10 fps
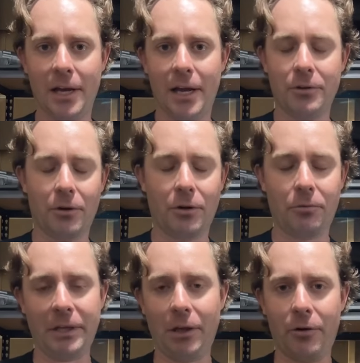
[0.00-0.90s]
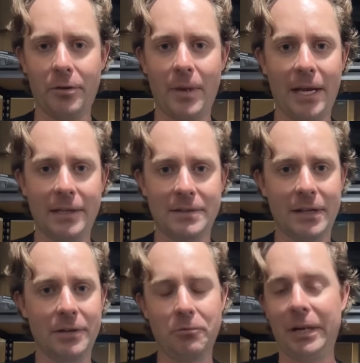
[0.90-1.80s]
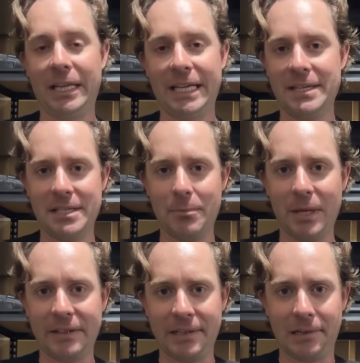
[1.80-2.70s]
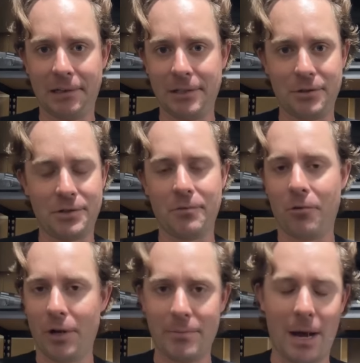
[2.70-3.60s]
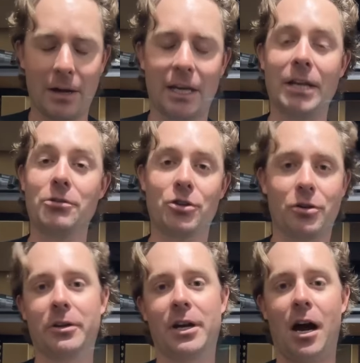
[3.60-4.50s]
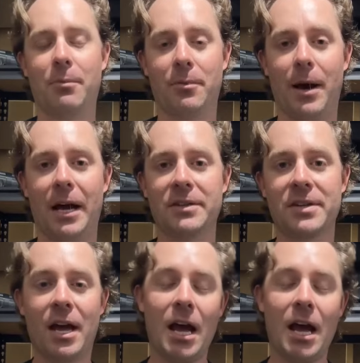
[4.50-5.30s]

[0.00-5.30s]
in order to reload them, and it really isn't a big deal, and you shouldn't worry about it, and you shouldn't compromise